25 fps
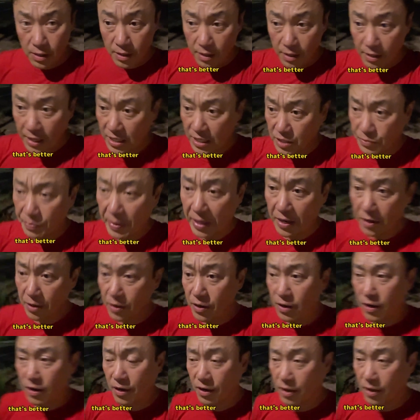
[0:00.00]
That's
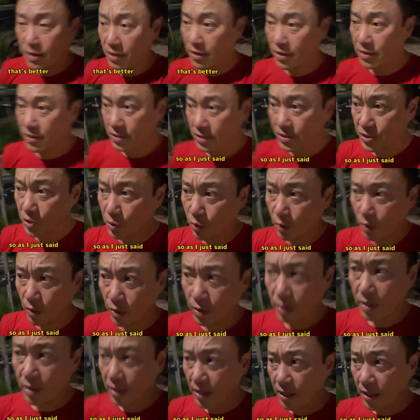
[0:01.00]
better. So
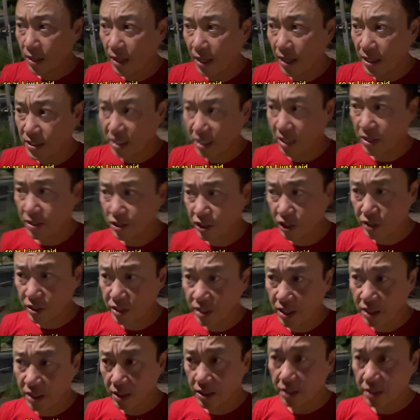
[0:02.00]
as I
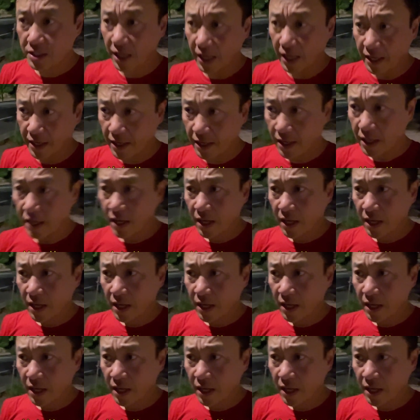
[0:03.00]
just said,